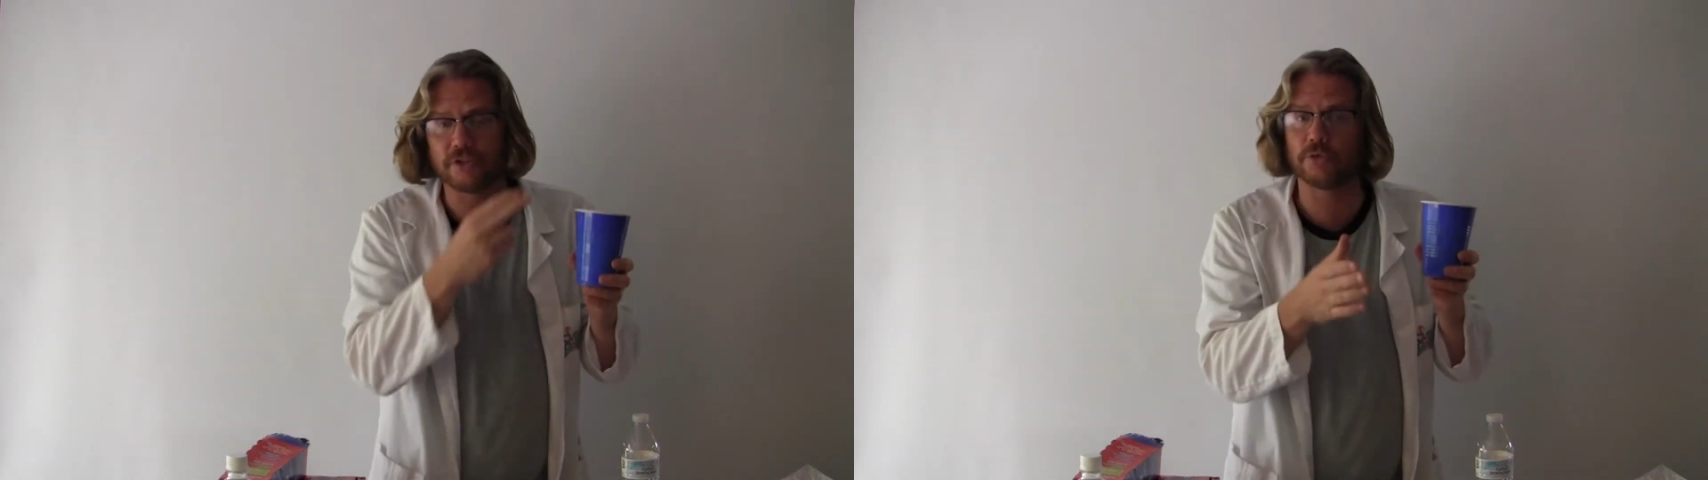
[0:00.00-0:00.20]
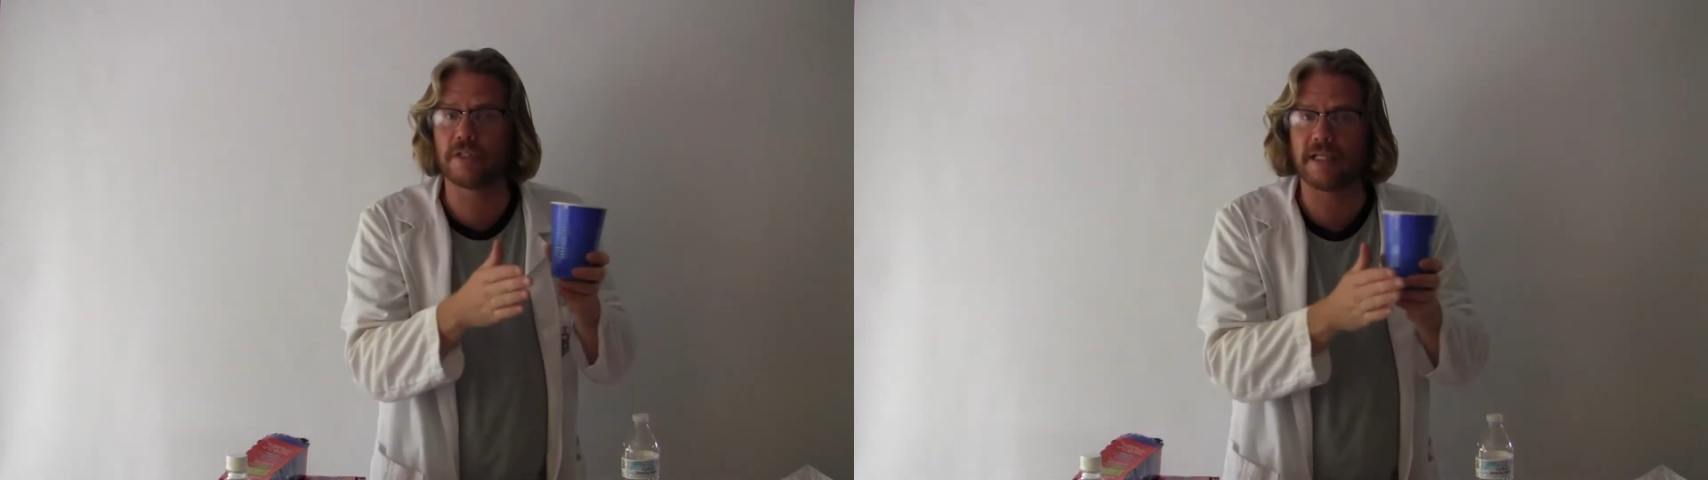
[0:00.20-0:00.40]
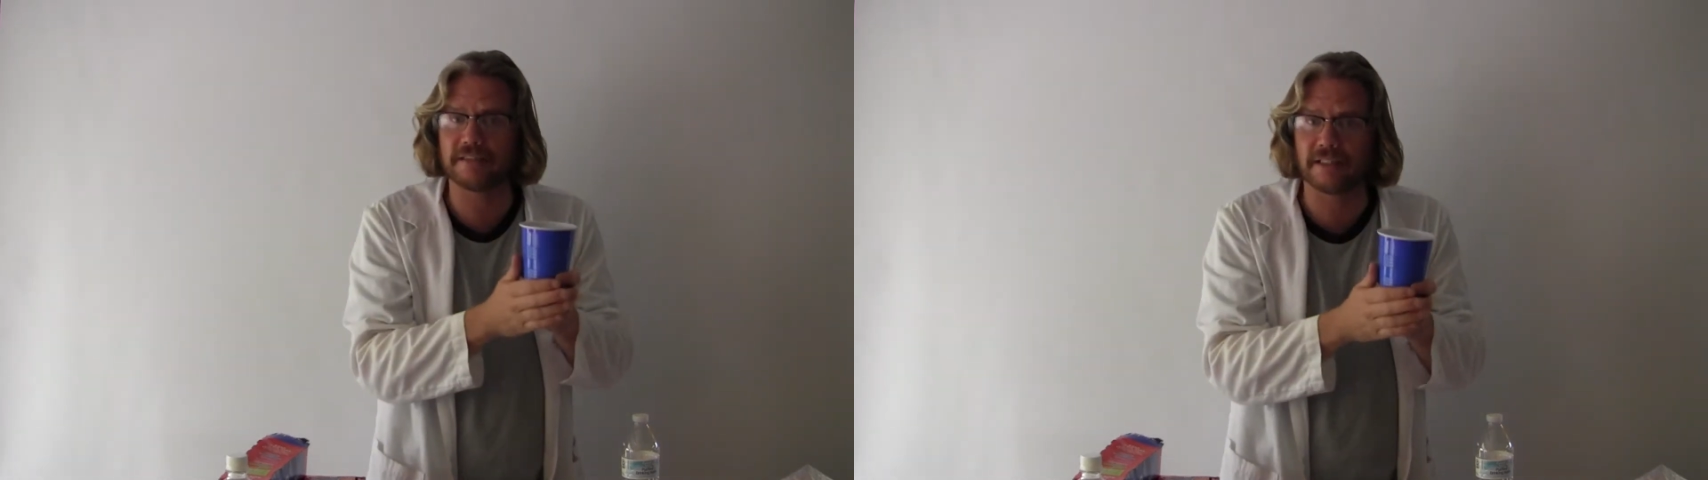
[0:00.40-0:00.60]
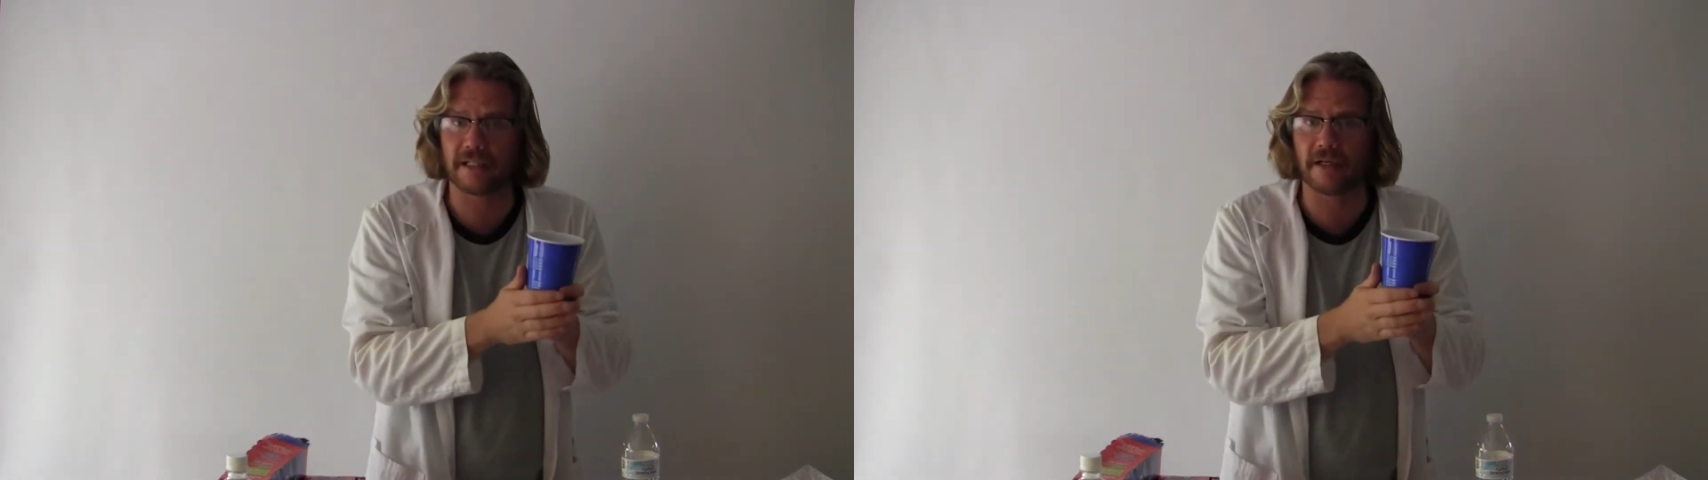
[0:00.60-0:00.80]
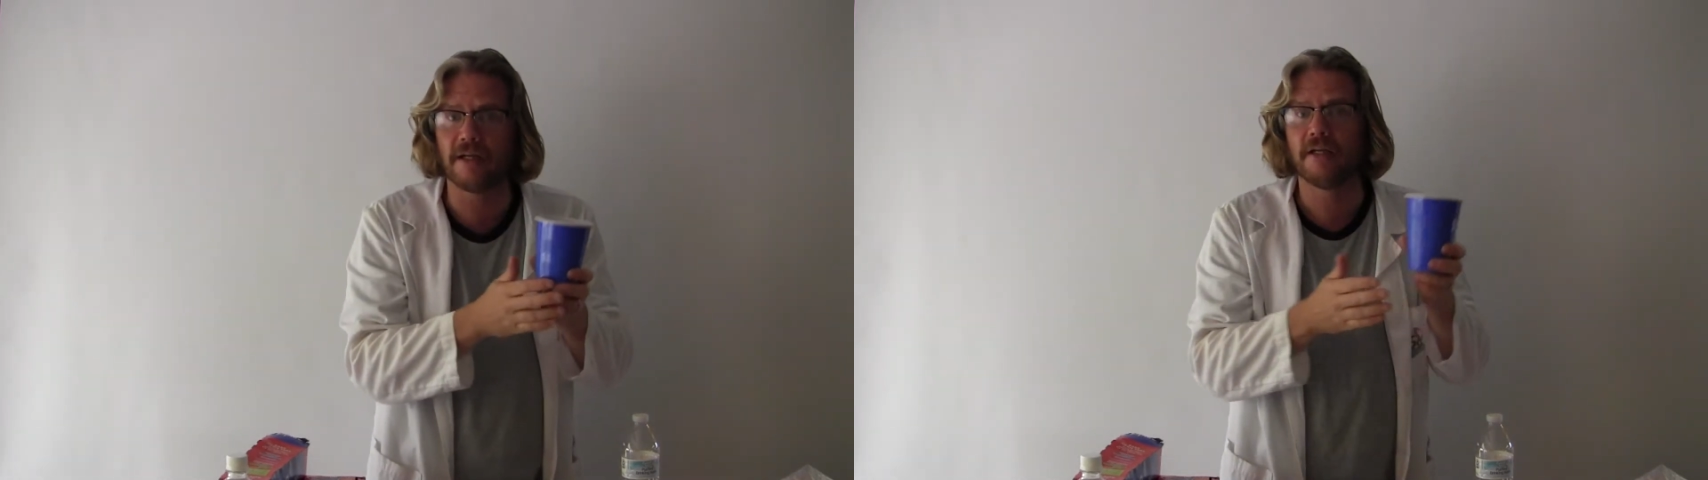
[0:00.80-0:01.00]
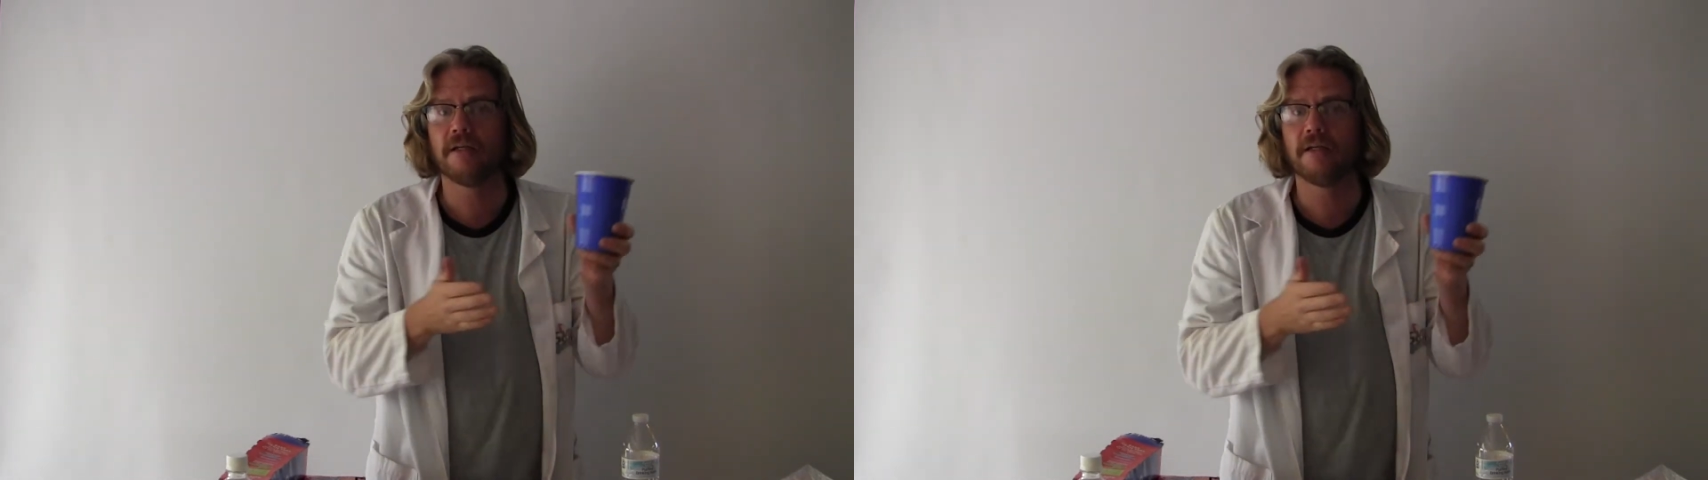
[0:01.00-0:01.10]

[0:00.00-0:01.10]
You test their